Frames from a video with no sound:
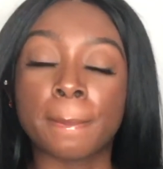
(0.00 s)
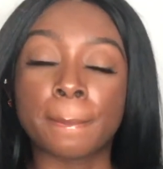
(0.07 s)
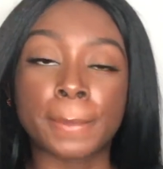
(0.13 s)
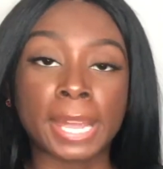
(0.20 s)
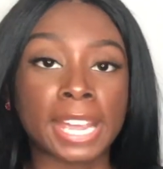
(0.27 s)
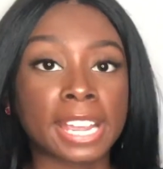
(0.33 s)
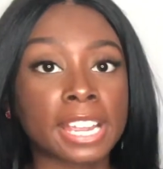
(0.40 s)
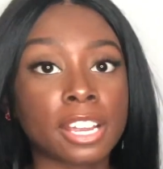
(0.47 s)

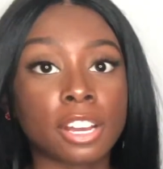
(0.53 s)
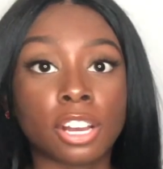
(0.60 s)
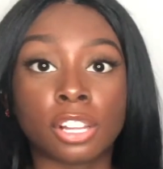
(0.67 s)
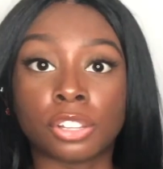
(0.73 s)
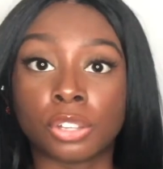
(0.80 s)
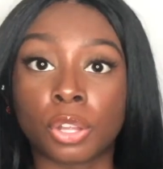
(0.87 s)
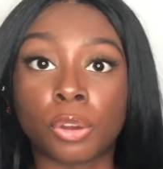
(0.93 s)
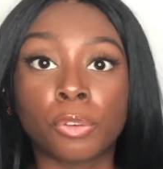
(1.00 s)
pay a
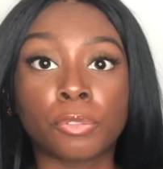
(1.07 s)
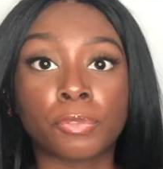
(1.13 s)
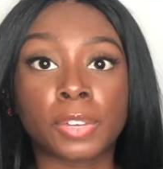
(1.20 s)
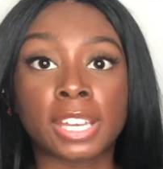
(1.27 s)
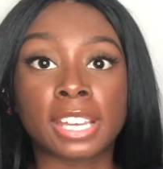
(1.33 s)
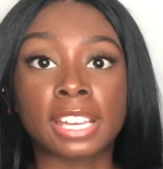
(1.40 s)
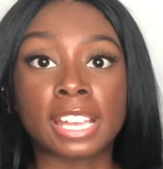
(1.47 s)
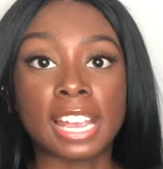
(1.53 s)
low
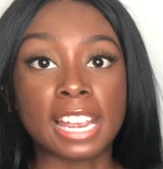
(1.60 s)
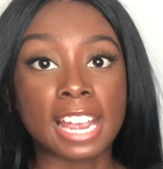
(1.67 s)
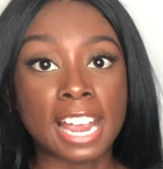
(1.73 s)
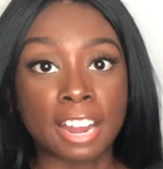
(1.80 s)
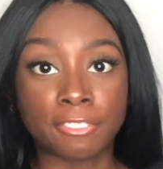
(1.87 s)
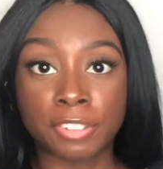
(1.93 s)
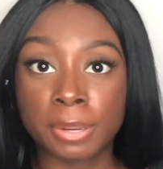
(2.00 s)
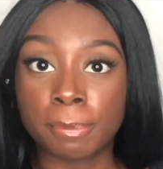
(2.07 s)
fee
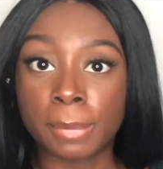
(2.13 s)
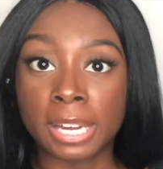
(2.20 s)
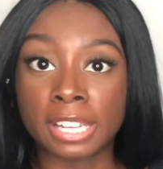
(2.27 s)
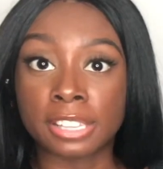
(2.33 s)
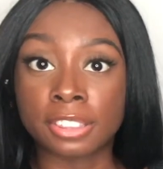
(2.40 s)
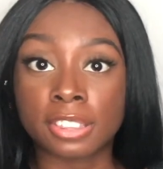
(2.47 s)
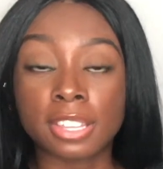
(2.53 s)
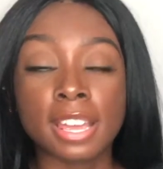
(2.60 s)
every
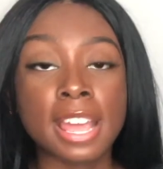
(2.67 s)
month